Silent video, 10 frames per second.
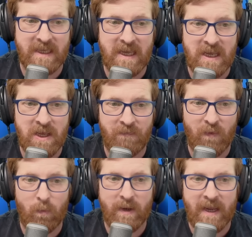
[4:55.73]
if
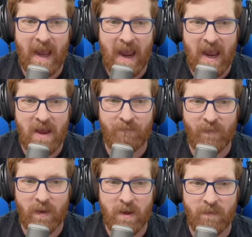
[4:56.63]
we have
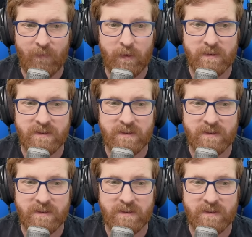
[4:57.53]
Fallout First,